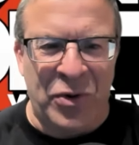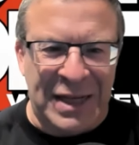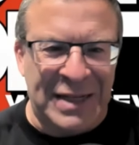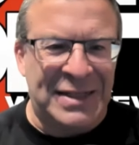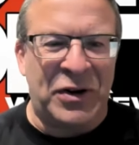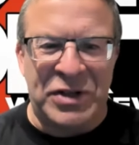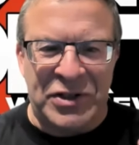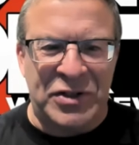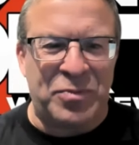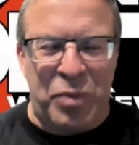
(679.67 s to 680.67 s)
unless there's
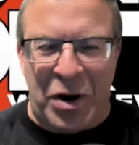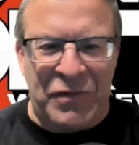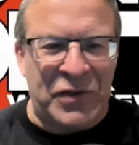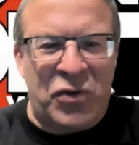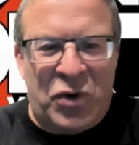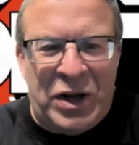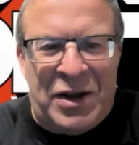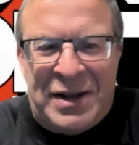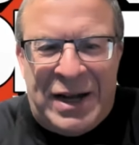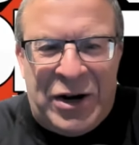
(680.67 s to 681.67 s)
this part of the
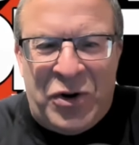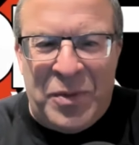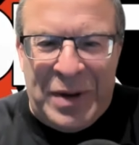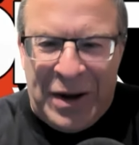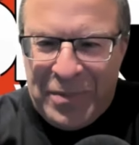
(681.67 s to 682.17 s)
storyline that I don't know about.